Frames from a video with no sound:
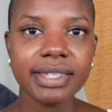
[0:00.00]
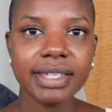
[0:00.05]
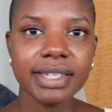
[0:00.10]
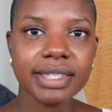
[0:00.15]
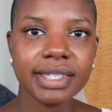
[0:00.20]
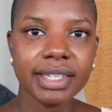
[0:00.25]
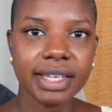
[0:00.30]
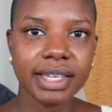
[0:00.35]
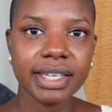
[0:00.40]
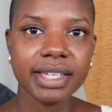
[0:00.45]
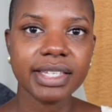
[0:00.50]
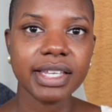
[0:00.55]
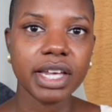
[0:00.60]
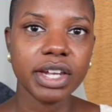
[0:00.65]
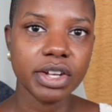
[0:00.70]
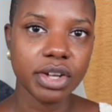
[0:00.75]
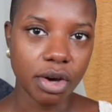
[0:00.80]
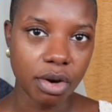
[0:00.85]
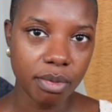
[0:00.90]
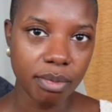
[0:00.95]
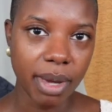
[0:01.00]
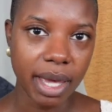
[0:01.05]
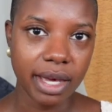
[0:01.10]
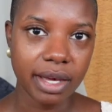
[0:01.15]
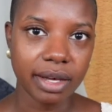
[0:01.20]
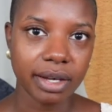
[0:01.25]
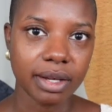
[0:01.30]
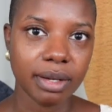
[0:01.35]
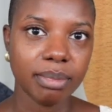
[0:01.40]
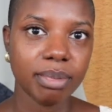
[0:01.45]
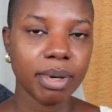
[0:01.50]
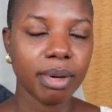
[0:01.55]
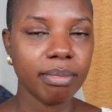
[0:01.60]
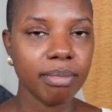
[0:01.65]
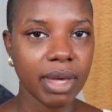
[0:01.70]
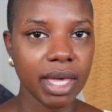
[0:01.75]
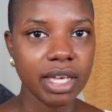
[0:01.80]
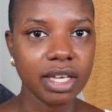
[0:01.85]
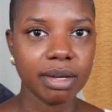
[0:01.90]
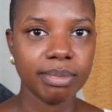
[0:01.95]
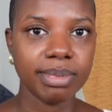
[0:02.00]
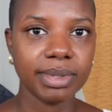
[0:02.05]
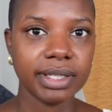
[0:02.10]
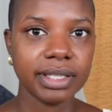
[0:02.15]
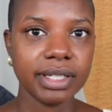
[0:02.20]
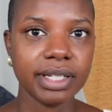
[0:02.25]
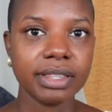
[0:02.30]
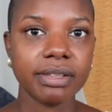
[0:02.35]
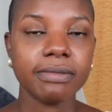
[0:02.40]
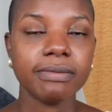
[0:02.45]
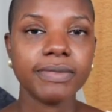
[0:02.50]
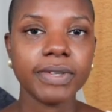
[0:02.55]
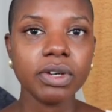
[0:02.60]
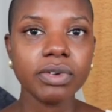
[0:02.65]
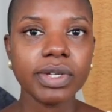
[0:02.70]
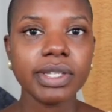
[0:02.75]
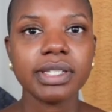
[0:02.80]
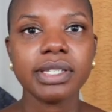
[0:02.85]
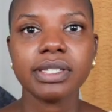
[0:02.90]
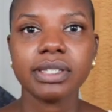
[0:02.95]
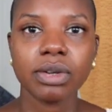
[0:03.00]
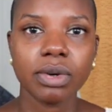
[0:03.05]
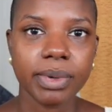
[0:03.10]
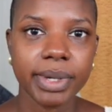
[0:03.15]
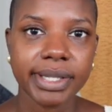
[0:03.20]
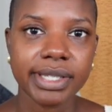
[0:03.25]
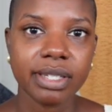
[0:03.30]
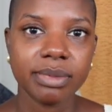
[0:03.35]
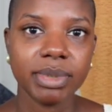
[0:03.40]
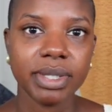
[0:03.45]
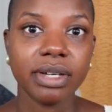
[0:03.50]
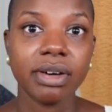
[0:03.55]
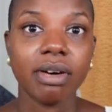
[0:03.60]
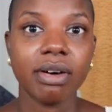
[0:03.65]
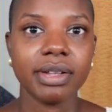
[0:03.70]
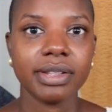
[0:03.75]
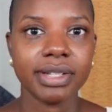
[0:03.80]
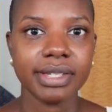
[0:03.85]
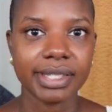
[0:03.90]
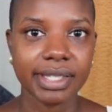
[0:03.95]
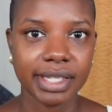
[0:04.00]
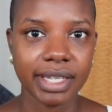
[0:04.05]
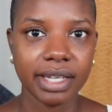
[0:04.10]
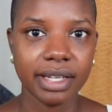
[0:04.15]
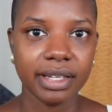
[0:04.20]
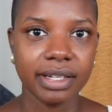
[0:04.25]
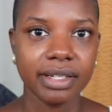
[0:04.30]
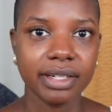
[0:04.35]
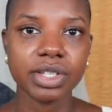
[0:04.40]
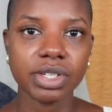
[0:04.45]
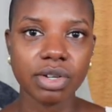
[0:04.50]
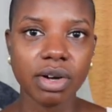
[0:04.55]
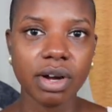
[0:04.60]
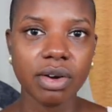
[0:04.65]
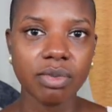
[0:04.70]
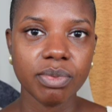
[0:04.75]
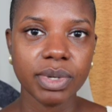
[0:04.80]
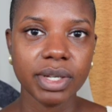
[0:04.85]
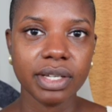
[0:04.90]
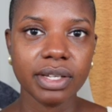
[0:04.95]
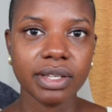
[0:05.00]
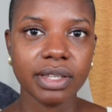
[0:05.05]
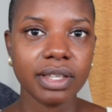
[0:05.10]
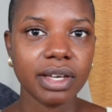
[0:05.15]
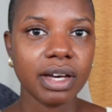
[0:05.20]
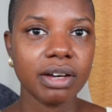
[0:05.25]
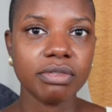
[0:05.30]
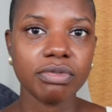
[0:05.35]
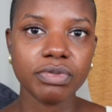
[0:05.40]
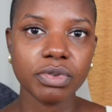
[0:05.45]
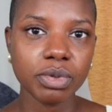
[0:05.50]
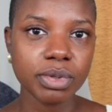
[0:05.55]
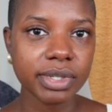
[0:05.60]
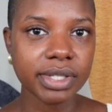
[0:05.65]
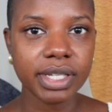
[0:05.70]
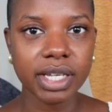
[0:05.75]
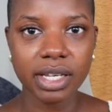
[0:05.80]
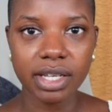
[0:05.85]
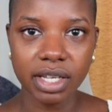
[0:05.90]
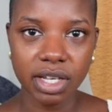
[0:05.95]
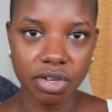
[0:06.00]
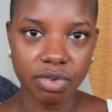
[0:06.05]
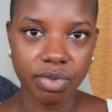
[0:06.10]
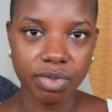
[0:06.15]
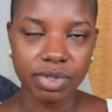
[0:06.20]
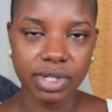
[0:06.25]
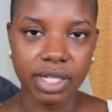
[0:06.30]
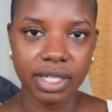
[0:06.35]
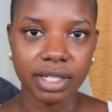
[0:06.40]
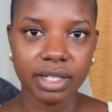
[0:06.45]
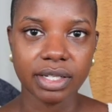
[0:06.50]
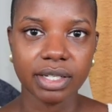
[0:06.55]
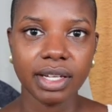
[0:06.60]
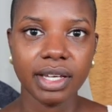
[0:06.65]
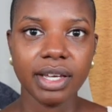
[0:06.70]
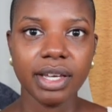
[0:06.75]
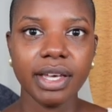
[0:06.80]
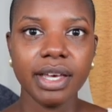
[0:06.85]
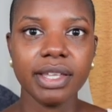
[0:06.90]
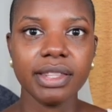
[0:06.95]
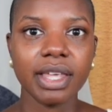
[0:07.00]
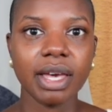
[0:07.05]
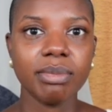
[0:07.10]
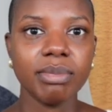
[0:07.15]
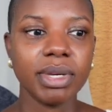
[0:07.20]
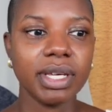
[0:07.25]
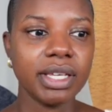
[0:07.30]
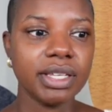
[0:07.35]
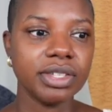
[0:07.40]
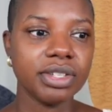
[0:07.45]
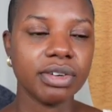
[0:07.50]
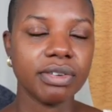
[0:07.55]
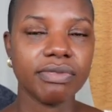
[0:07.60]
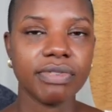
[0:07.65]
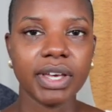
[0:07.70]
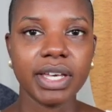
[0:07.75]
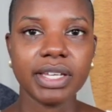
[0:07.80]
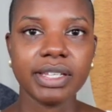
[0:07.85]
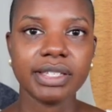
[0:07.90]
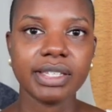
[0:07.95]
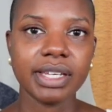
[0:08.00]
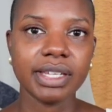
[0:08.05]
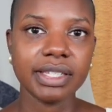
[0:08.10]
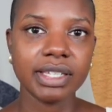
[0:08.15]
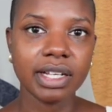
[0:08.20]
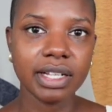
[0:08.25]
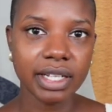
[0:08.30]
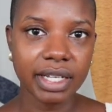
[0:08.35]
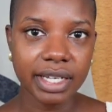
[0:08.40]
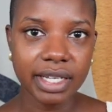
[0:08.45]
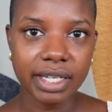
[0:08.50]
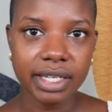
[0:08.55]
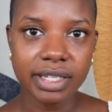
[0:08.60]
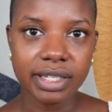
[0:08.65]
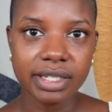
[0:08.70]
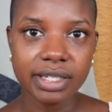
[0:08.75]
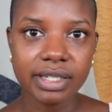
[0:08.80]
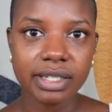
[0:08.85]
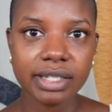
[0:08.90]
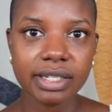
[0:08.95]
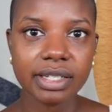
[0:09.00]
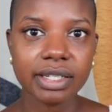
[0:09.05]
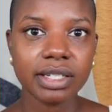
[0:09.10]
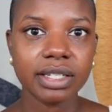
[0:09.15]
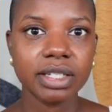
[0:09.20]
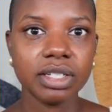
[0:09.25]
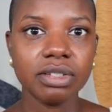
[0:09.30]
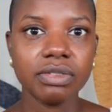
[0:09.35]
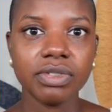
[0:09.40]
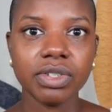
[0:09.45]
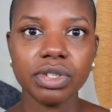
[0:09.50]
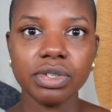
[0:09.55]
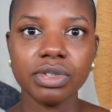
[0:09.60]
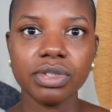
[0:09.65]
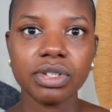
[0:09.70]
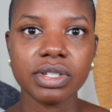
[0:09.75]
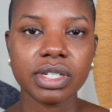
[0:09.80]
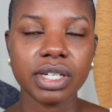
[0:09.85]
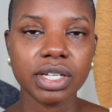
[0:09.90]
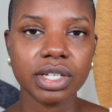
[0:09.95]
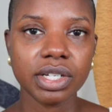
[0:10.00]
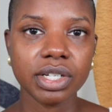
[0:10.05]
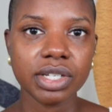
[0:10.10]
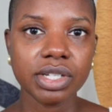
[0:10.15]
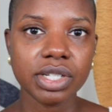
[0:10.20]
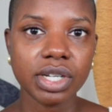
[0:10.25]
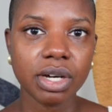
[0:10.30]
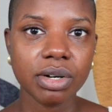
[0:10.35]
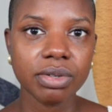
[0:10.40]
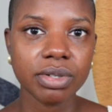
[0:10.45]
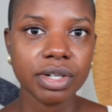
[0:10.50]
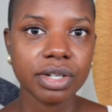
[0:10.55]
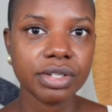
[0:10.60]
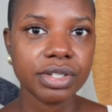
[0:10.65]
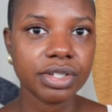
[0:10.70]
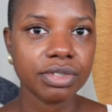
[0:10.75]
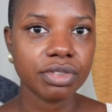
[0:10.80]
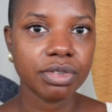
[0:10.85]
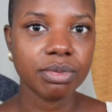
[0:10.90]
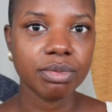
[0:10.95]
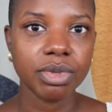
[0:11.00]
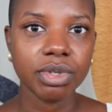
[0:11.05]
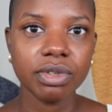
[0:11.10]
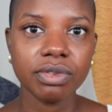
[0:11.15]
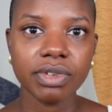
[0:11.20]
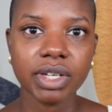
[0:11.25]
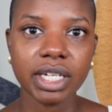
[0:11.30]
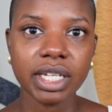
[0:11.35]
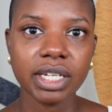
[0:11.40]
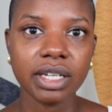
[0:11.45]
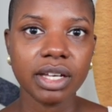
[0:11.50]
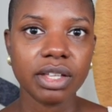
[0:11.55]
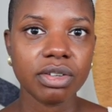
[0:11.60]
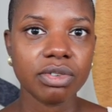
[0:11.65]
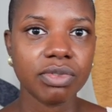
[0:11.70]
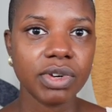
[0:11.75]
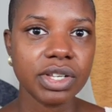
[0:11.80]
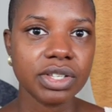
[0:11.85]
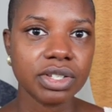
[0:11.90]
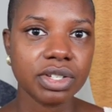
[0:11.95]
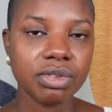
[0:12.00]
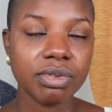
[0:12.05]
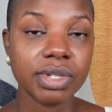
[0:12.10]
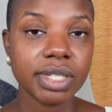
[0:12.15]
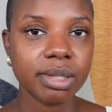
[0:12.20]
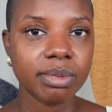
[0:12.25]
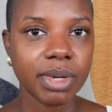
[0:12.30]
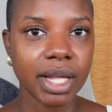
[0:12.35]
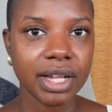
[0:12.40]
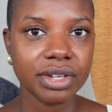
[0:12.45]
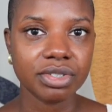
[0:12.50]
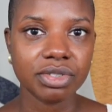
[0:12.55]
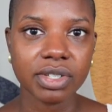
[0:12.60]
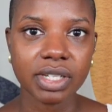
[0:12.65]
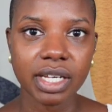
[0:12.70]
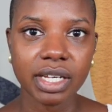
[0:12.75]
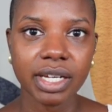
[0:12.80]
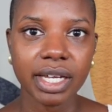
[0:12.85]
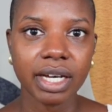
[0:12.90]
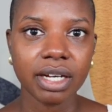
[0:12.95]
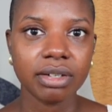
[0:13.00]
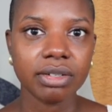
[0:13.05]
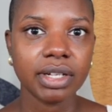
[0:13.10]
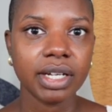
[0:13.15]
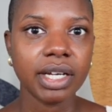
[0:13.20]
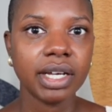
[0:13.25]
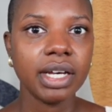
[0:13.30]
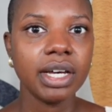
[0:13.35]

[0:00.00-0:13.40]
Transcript: this is a no makeup look, the focus is going to be on the skin. Start with a full skincare routine. That means your face is cleansed, you've used a good toner to remove any other residue and to balance your skin out,